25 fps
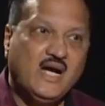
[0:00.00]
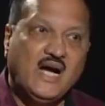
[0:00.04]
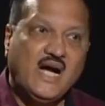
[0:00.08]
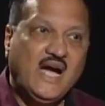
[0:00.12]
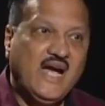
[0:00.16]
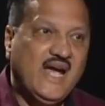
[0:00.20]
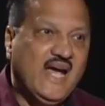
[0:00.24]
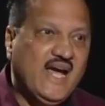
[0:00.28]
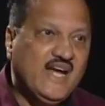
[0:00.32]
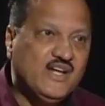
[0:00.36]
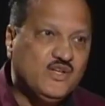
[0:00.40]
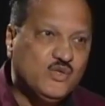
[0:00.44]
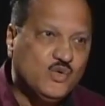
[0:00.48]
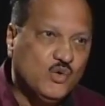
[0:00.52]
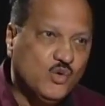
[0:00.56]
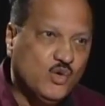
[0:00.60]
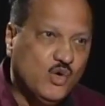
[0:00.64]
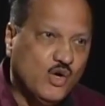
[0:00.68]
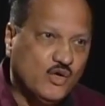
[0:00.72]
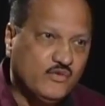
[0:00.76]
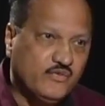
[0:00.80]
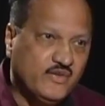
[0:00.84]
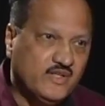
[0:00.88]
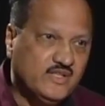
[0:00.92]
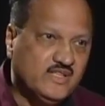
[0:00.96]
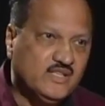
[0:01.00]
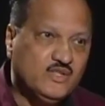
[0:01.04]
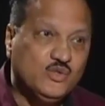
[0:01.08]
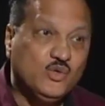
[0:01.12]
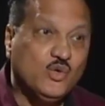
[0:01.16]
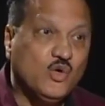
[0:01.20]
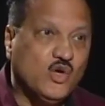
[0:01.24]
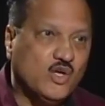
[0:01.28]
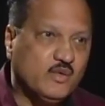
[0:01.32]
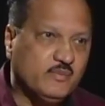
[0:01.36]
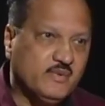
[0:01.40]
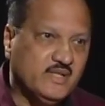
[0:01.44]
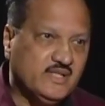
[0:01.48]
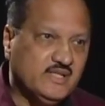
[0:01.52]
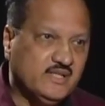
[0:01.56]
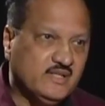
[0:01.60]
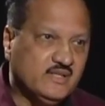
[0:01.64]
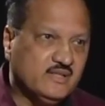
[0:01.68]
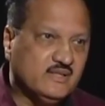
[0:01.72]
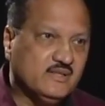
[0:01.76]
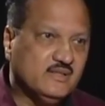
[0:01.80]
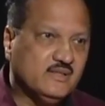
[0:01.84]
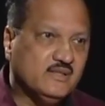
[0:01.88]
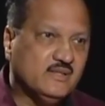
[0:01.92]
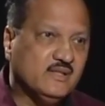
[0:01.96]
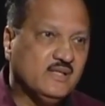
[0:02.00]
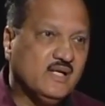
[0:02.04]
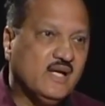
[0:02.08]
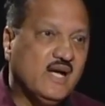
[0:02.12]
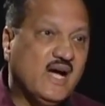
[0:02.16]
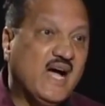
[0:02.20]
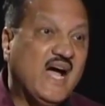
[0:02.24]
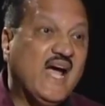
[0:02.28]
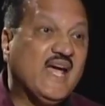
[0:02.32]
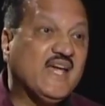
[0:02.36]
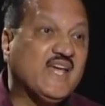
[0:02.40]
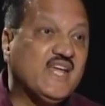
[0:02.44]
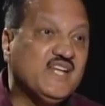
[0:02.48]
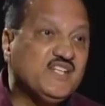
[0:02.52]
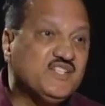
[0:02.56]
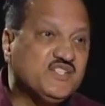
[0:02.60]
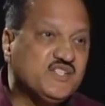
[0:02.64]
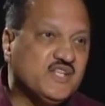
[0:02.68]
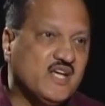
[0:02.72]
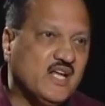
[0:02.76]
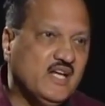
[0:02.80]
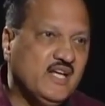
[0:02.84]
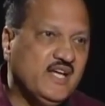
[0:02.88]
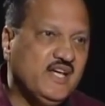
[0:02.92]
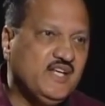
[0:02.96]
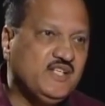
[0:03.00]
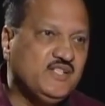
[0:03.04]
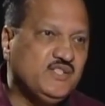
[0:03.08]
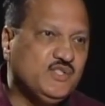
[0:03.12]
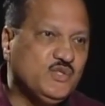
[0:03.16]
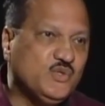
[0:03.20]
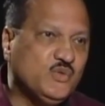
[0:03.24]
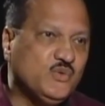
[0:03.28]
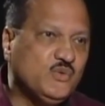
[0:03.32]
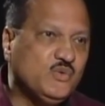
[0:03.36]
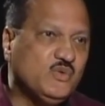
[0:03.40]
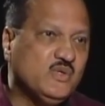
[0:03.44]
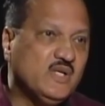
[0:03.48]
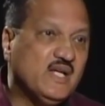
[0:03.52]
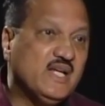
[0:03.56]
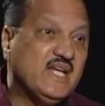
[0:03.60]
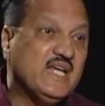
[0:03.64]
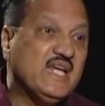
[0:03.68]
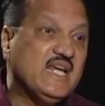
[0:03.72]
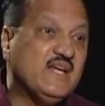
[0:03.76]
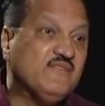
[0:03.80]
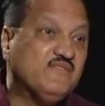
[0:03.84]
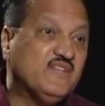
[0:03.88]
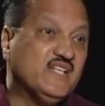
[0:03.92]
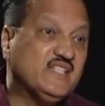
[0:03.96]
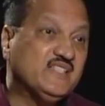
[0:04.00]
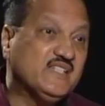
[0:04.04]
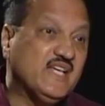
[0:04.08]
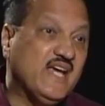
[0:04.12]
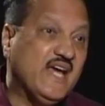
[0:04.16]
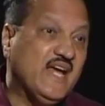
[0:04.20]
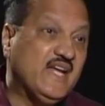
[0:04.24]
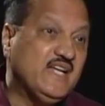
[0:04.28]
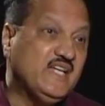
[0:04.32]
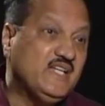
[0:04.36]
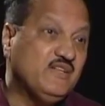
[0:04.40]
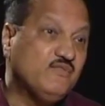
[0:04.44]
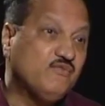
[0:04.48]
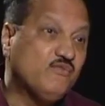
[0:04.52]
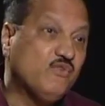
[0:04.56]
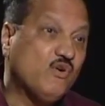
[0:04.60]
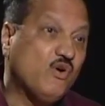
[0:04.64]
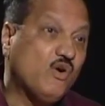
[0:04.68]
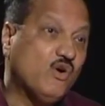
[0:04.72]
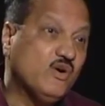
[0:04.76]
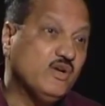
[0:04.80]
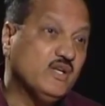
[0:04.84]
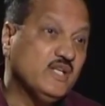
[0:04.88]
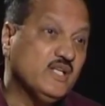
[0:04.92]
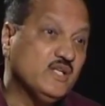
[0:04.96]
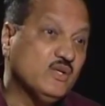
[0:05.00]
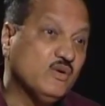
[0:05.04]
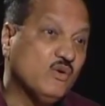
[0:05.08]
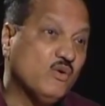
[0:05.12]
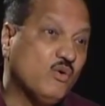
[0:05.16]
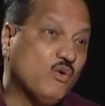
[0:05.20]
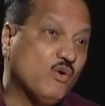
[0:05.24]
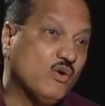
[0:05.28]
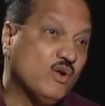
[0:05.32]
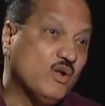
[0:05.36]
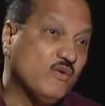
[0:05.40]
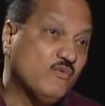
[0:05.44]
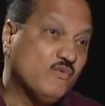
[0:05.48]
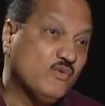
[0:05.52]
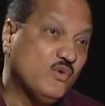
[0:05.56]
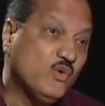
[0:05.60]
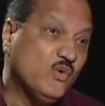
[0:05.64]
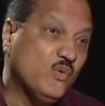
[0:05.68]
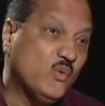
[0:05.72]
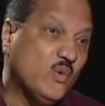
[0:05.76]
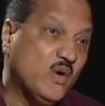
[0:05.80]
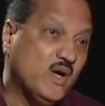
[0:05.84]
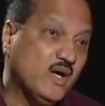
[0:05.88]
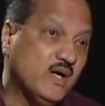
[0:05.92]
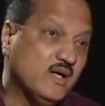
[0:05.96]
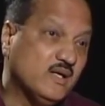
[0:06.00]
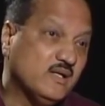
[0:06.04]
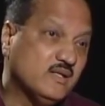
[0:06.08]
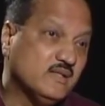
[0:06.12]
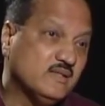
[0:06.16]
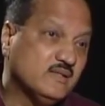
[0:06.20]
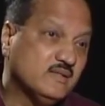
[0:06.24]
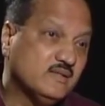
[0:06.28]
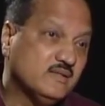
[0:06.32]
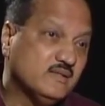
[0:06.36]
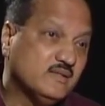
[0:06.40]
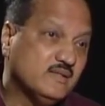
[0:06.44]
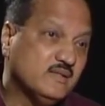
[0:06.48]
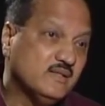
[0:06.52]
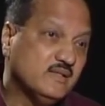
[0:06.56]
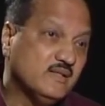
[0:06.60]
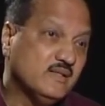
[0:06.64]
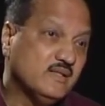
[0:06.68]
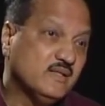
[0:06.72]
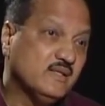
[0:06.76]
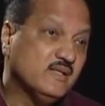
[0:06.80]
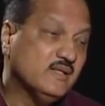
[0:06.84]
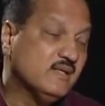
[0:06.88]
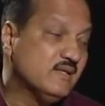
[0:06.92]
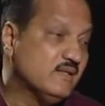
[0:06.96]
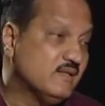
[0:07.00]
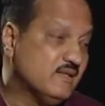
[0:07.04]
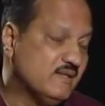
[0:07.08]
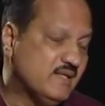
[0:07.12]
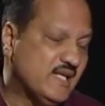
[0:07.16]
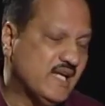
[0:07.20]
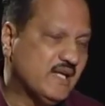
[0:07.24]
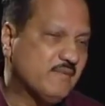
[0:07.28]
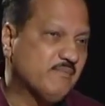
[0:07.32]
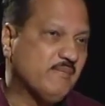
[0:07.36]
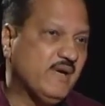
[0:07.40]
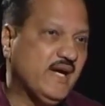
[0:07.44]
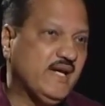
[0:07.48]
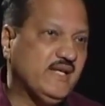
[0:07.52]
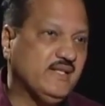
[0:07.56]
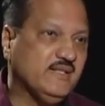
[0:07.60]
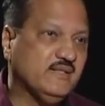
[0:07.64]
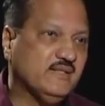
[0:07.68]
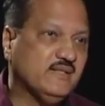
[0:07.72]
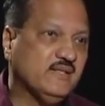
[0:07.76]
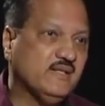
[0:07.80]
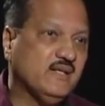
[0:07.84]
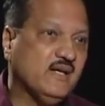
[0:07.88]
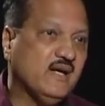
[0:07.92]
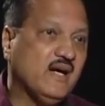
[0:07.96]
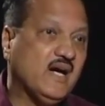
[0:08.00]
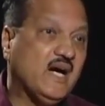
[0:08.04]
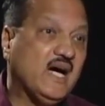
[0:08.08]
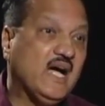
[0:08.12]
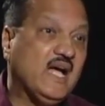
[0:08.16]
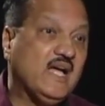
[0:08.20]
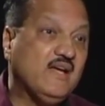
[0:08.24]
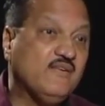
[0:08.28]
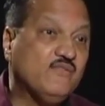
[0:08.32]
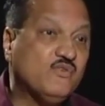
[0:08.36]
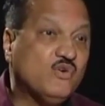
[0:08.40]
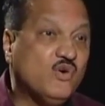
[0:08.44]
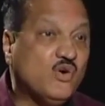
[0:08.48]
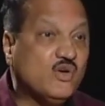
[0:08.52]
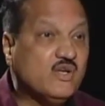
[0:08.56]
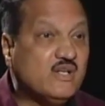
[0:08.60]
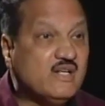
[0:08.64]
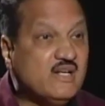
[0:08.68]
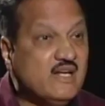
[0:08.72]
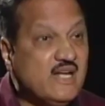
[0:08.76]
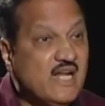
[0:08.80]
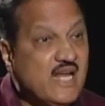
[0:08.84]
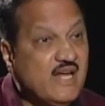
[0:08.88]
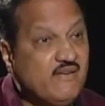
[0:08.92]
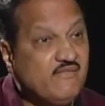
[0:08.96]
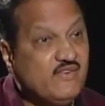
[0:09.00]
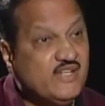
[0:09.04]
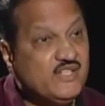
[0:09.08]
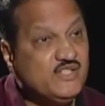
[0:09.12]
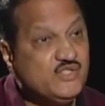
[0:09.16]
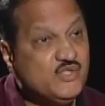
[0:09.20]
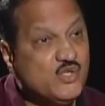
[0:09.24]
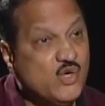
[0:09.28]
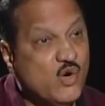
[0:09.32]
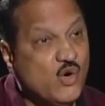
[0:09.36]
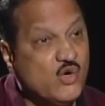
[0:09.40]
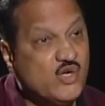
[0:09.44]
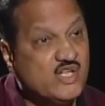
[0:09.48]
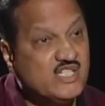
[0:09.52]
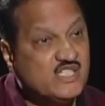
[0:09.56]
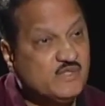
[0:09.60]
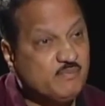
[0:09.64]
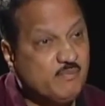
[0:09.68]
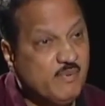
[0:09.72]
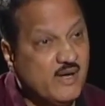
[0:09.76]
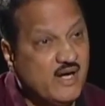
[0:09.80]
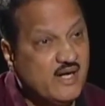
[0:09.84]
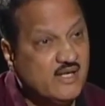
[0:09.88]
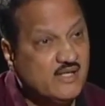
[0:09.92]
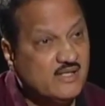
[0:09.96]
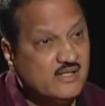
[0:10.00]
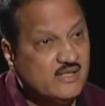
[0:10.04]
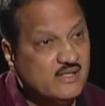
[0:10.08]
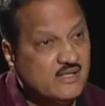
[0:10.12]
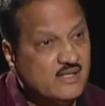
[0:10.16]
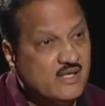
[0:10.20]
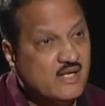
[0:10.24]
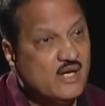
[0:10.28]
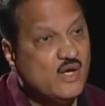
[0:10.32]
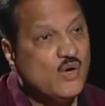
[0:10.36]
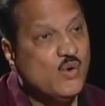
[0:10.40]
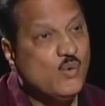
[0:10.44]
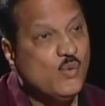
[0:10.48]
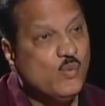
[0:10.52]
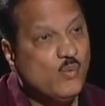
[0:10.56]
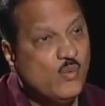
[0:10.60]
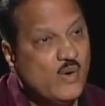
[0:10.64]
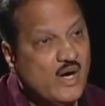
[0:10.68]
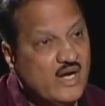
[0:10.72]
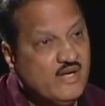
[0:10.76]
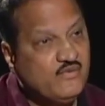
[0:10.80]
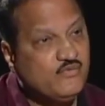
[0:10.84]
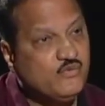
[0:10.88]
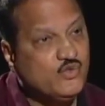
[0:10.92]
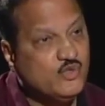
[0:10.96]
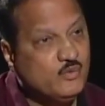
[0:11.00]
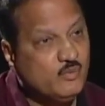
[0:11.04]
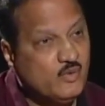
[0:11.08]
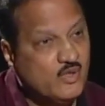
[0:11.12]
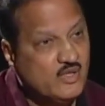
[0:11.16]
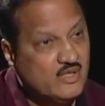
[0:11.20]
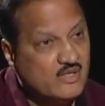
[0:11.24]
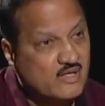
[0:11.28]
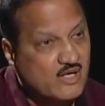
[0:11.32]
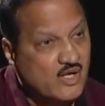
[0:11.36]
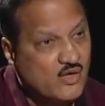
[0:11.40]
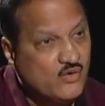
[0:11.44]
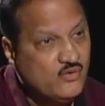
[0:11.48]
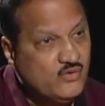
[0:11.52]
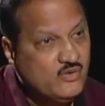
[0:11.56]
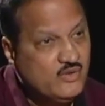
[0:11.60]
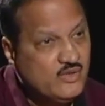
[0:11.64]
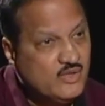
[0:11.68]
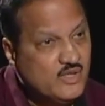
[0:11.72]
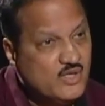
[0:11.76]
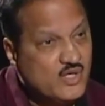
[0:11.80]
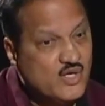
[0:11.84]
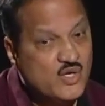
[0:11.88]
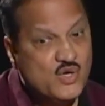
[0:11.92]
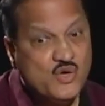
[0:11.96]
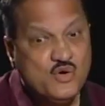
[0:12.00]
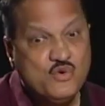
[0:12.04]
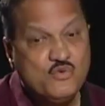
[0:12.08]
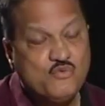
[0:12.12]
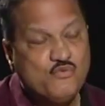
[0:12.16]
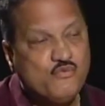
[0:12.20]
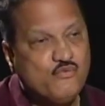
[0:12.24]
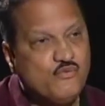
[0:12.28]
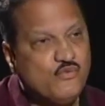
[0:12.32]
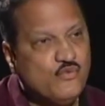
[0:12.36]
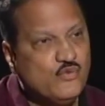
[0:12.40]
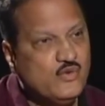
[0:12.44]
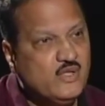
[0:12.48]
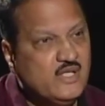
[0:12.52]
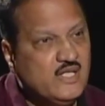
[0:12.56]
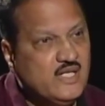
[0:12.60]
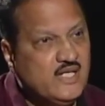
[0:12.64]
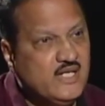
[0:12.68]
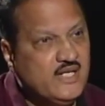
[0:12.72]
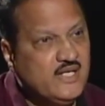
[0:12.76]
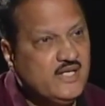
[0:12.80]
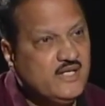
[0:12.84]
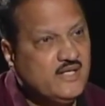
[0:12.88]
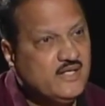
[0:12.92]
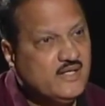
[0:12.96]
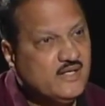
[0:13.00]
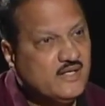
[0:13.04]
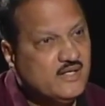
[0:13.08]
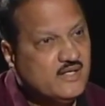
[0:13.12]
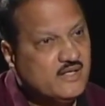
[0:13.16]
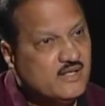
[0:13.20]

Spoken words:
I had no godfather, no godmother. I can challenge you, if there is any ward in whole of Goa like mine, I have got 11 joggers park, 1 football ground, fully